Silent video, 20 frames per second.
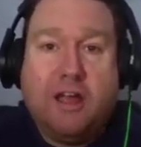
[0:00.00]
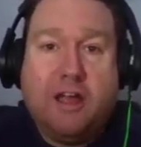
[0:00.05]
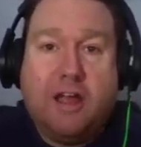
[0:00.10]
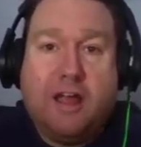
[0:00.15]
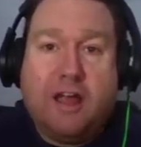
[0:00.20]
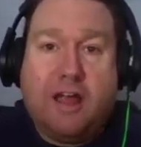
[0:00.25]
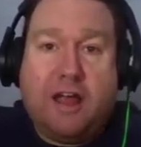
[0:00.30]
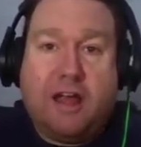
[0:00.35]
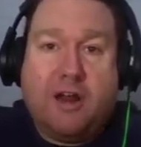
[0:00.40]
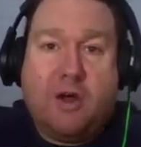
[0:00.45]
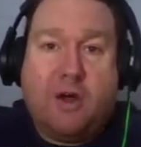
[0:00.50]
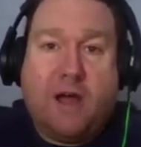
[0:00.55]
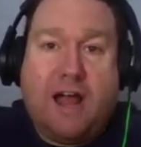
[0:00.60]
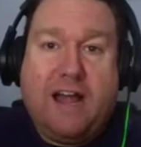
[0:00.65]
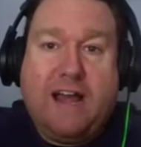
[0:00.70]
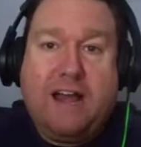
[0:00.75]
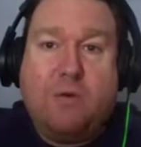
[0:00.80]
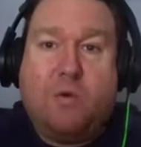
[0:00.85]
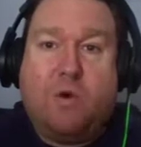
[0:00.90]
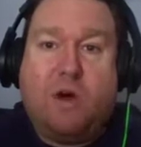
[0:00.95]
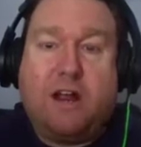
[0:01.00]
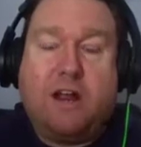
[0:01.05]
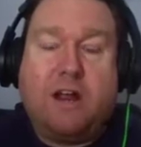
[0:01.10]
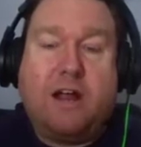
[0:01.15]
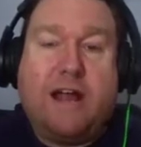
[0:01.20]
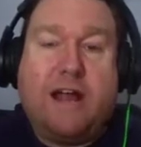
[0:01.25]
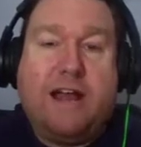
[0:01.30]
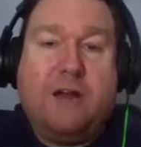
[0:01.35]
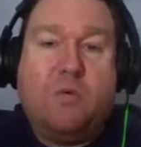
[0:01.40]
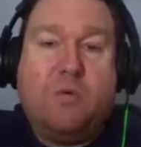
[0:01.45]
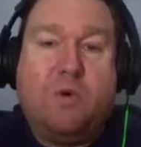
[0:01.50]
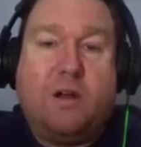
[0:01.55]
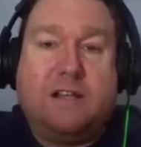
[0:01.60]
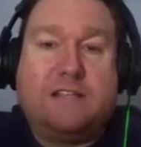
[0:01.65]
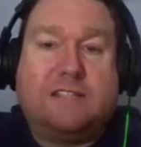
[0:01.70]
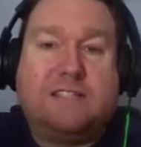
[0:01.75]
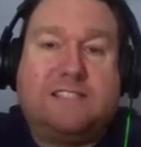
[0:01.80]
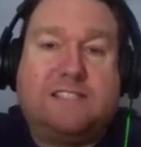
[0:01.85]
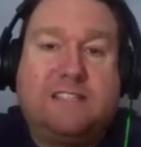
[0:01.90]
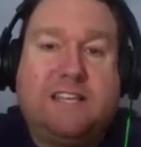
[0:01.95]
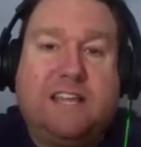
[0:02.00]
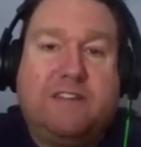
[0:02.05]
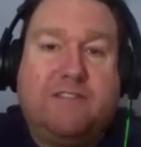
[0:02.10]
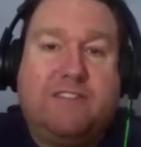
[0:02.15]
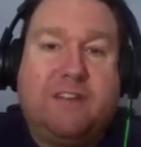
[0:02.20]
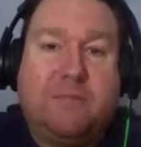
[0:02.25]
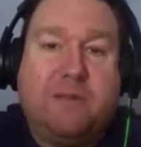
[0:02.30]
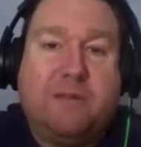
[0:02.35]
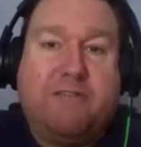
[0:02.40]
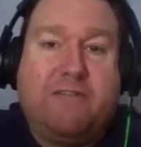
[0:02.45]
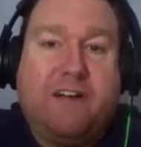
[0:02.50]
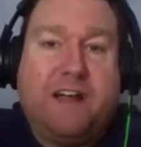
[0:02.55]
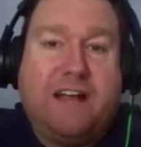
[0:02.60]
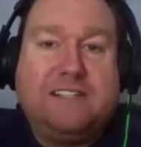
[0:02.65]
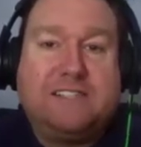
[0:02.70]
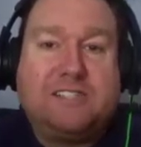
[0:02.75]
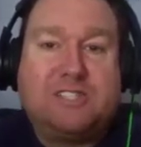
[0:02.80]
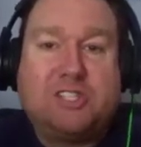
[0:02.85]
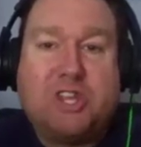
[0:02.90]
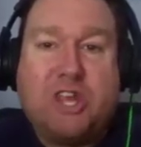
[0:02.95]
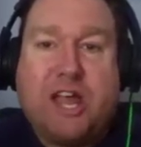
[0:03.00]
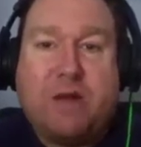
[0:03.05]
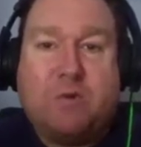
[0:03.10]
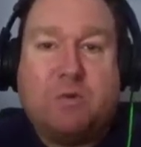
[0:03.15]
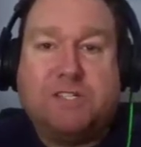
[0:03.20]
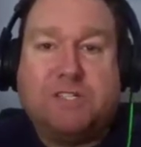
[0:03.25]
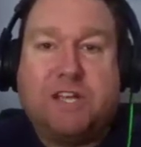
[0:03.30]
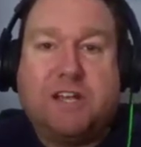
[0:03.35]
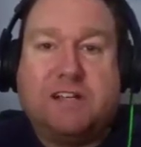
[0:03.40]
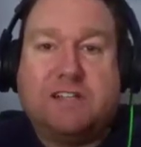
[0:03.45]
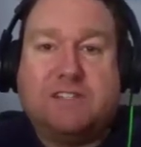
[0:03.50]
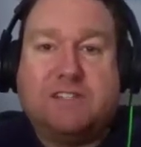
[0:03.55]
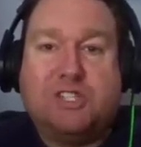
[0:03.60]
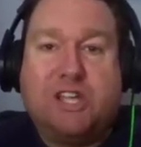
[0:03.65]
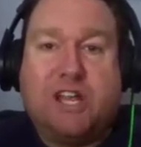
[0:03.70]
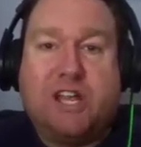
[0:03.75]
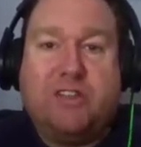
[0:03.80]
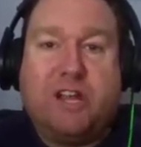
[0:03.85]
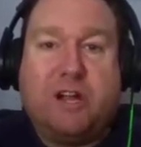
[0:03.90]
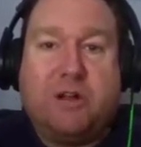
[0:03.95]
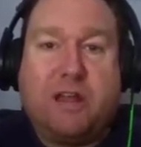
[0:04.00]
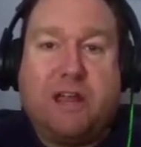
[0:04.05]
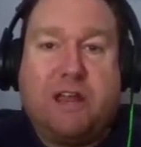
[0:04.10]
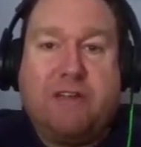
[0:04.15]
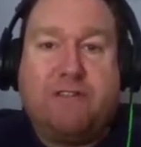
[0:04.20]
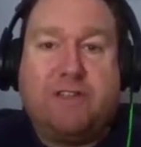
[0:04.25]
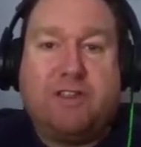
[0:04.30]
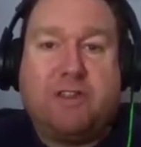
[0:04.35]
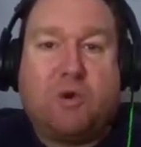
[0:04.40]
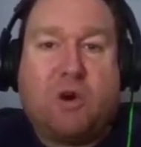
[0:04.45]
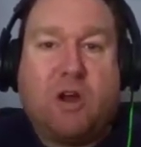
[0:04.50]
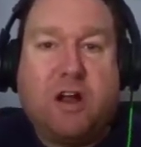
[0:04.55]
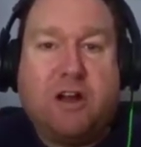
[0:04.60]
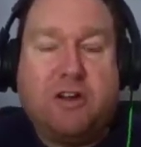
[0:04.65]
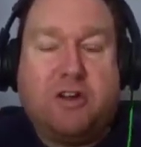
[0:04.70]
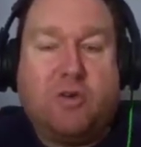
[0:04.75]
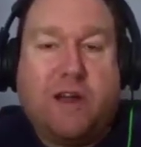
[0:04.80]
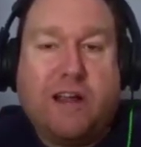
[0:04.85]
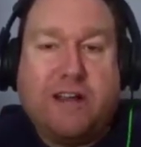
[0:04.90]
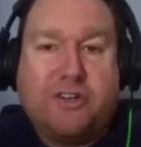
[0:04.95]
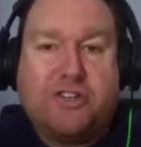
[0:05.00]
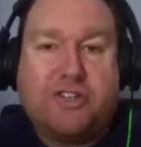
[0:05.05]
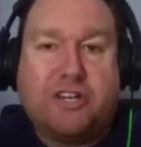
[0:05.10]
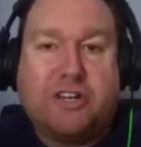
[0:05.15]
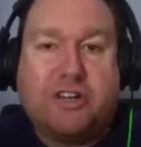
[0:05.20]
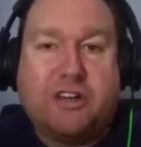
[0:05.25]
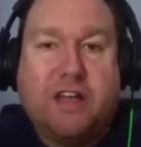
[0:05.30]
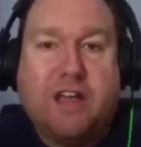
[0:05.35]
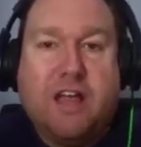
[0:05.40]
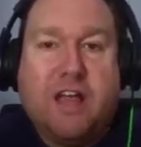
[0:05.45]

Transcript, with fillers: Uh, you know, I didn't want to I didn't want to give them advice advice that was going to send their life in the wrong direction.